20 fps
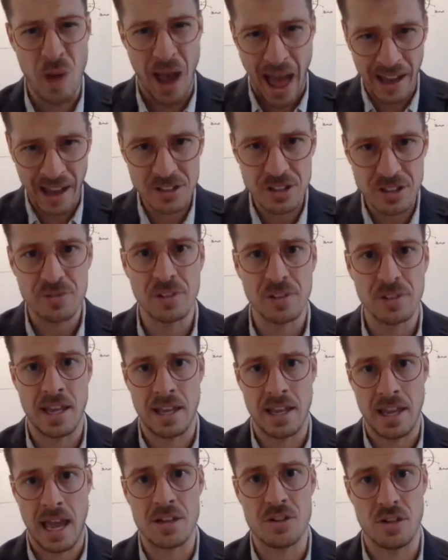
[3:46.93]
actively
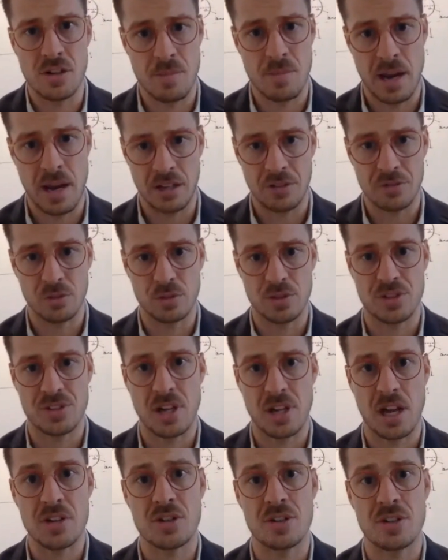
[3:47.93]
engage in meaningful
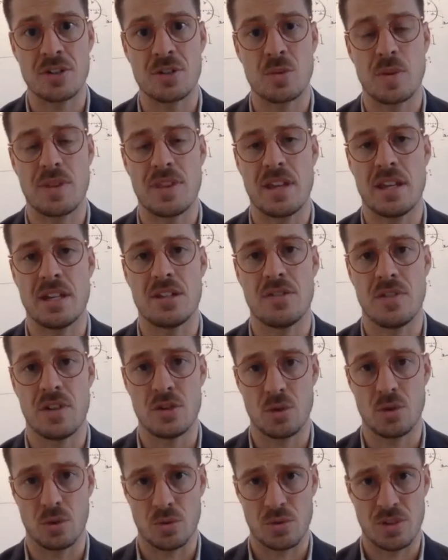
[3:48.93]
discussions with the
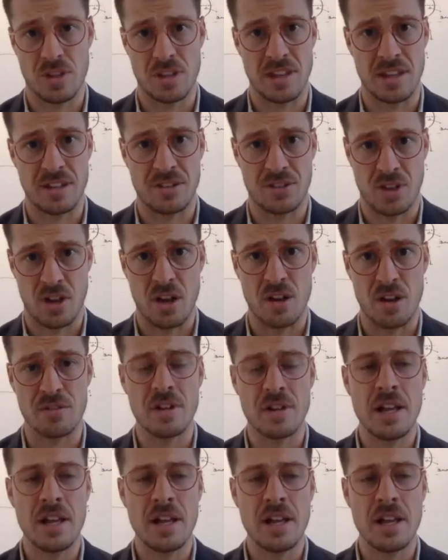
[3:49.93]
individuals that they serve,